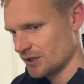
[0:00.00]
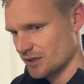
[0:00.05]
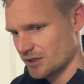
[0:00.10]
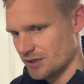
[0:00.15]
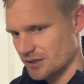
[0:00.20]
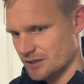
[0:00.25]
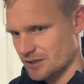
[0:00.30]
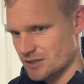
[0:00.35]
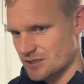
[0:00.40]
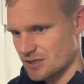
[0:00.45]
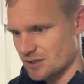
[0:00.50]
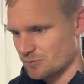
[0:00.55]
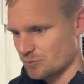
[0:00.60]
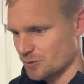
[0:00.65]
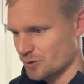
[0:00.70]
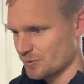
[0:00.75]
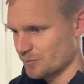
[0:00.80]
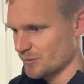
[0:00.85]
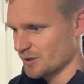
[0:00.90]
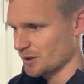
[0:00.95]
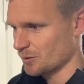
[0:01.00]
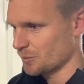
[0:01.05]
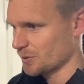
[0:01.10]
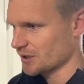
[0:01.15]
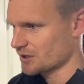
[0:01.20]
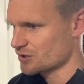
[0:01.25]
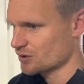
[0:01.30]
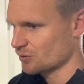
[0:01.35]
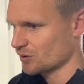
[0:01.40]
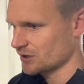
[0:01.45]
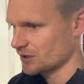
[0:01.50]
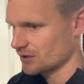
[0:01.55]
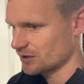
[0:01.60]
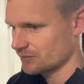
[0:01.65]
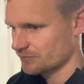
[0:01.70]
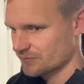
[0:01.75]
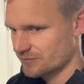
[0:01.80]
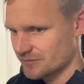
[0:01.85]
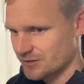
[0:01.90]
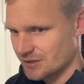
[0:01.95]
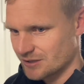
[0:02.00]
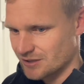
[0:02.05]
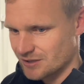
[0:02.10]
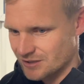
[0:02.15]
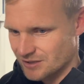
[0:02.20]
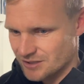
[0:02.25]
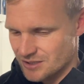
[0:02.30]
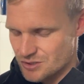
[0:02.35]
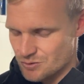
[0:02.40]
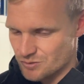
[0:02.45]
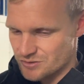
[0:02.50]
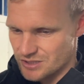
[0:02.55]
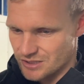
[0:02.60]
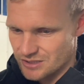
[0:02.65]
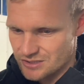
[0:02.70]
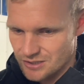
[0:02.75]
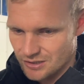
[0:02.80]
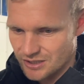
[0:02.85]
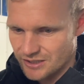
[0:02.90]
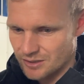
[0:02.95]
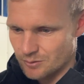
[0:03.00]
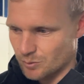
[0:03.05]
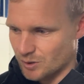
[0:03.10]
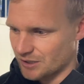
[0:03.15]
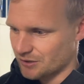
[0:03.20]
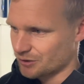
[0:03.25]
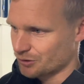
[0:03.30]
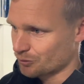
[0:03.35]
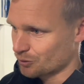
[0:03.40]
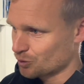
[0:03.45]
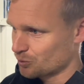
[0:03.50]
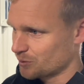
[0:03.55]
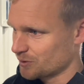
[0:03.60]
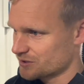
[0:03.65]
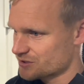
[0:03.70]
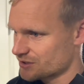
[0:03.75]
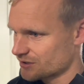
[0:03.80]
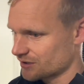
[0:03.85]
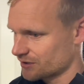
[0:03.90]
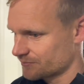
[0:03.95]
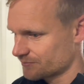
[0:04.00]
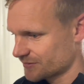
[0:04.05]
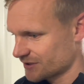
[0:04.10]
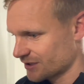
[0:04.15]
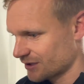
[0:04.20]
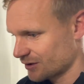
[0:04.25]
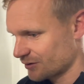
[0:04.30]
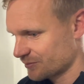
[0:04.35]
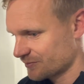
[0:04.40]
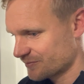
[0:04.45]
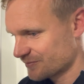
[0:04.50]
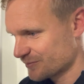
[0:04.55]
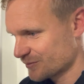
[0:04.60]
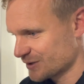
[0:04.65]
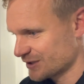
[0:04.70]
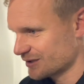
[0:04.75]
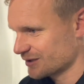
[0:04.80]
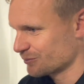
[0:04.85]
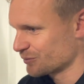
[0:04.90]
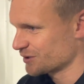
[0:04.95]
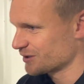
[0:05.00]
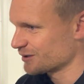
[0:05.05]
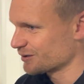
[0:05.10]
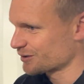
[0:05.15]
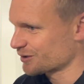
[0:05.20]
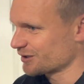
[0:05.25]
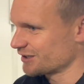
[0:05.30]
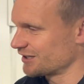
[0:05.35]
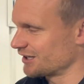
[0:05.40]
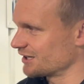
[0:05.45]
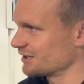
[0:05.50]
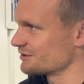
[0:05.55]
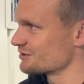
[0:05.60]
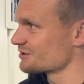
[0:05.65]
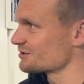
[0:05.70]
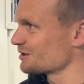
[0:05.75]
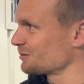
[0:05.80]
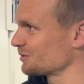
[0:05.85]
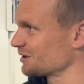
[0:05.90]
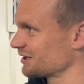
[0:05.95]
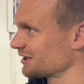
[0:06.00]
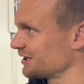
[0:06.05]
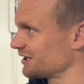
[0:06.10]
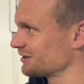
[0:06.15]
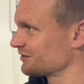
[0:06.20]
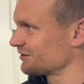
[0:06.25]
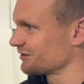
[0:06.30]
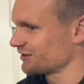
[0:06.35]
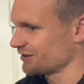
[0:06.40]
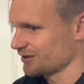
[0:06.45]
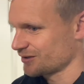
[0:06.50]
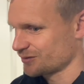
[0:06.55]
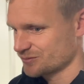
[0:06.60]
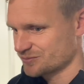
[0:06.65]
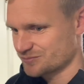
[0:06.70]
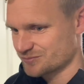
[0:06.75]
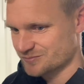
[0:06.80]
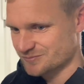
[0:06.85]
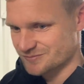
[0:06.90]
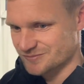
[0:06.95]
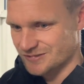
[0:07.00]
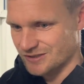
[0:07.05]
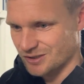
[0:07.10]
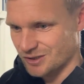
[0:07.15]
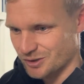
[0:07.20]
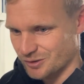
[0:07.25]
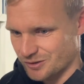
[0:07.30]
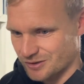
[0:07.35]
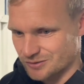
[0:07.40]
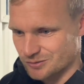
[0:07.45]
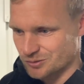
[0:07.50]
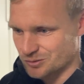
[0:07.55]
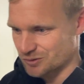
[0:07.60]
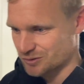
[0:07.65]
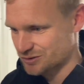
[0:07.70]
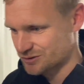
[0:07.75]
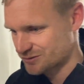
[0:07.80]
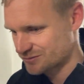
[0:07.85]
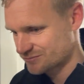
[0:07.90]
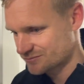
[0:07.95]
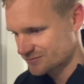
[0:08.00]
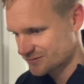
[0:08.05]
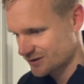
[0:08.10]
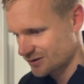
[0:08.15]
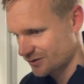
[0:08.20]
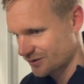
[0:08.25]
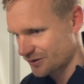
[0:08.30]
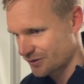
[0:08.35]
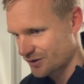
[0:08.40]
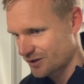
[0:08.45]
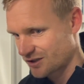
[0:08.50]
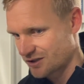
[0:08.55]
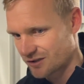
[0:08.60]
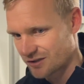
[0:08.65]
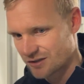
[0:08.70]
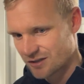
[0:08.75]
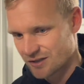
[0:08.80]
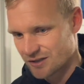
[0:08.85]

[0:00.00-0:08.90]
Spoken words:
for the same point, bigger picture, it's what's exciting about the group is when you look at the age of some of the lads, Dara, Dawson, Connor Grant,